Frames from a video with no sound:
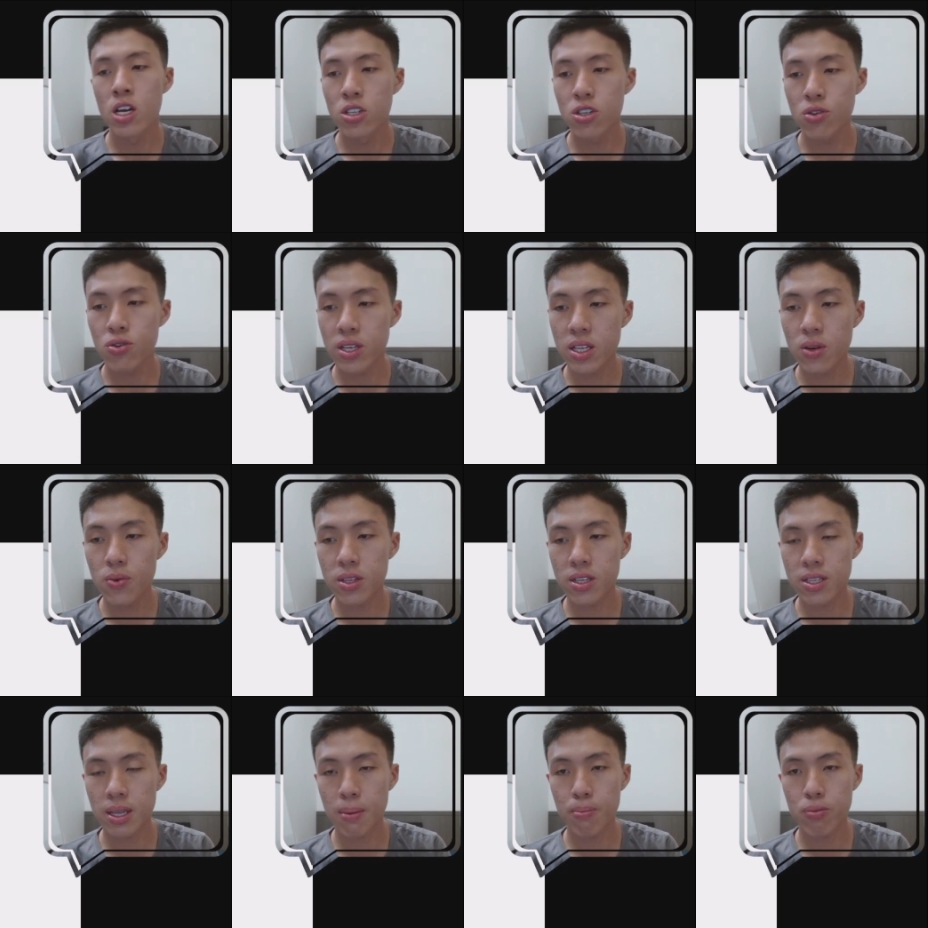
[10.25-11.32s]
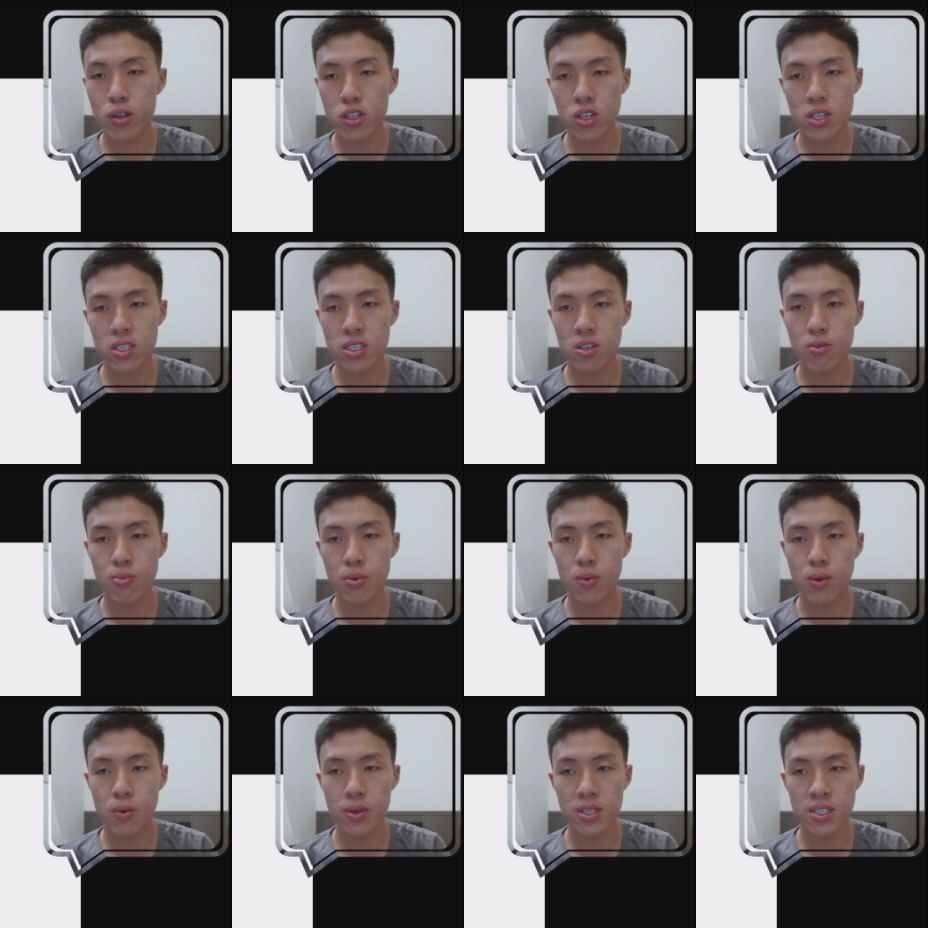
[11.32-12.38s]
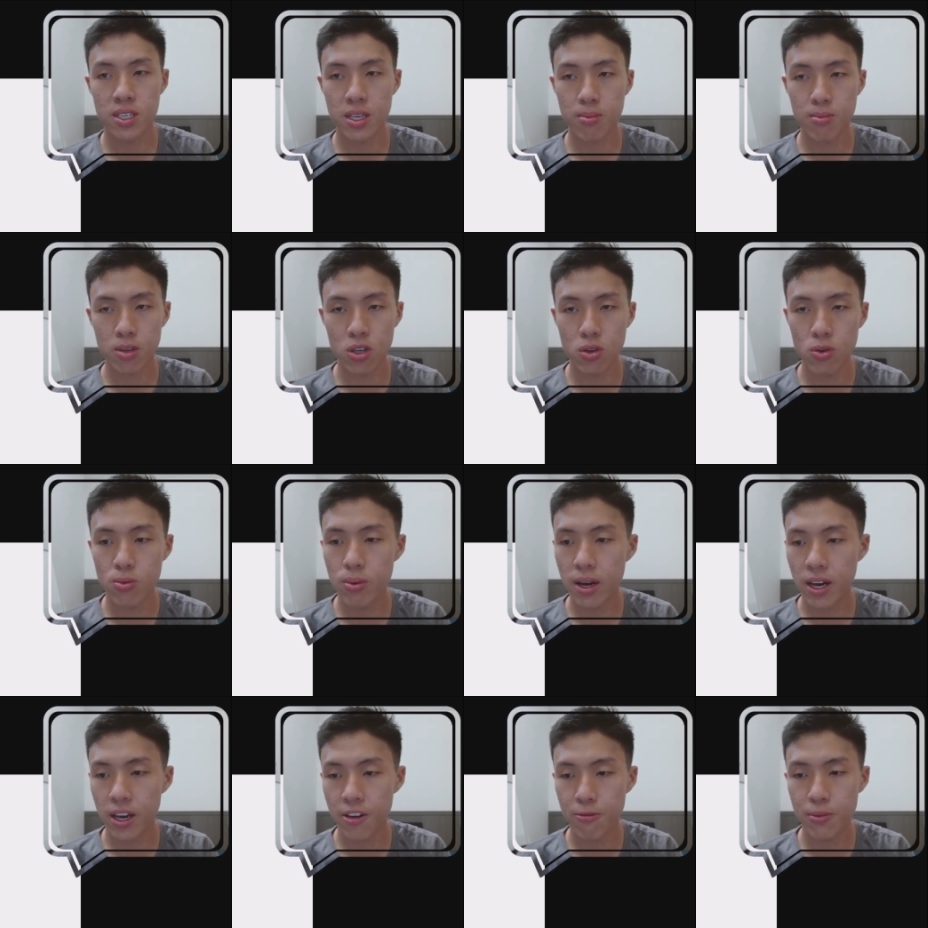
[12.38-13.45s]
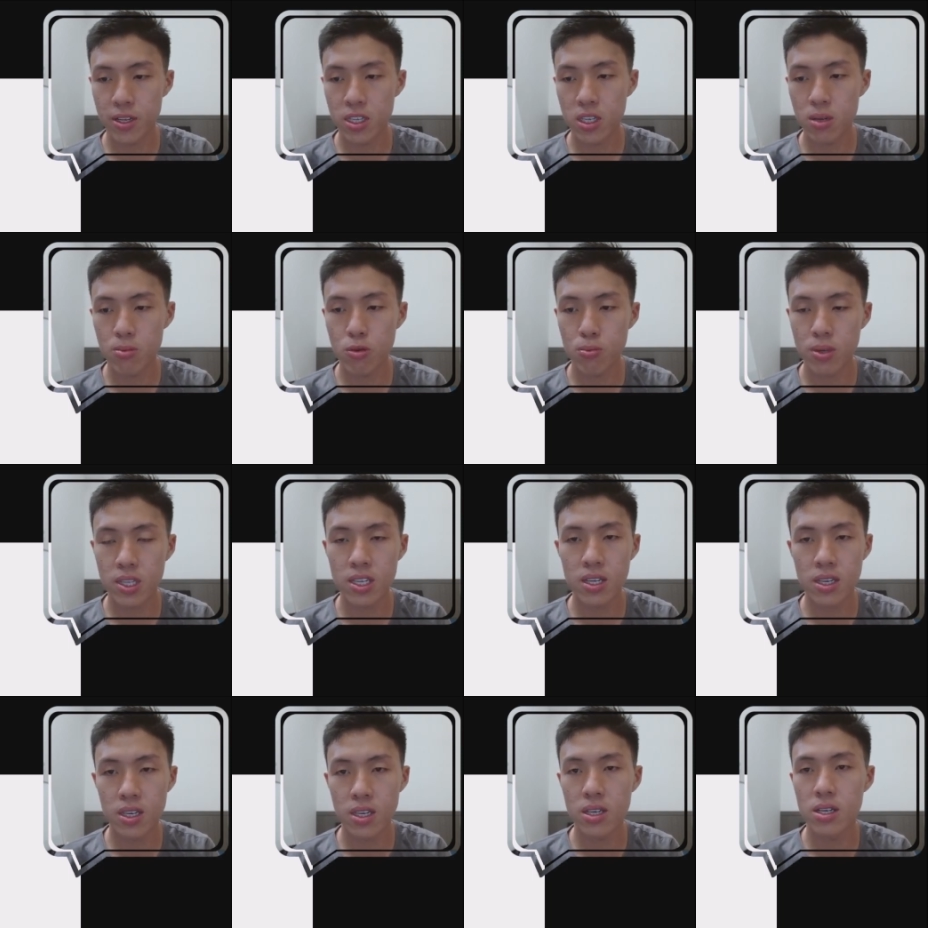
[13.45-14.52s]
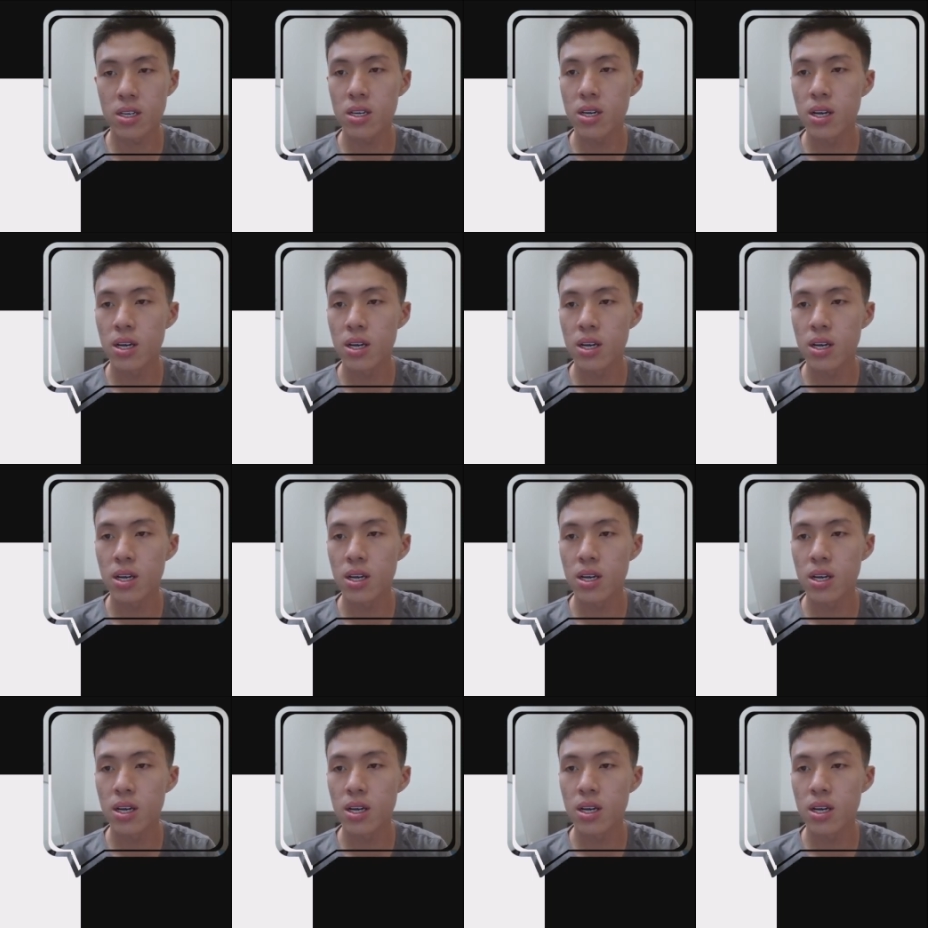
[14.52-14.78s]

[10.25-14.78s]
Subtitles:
So right now when the temperature is 0.11 cm cube, I have my thermometer here.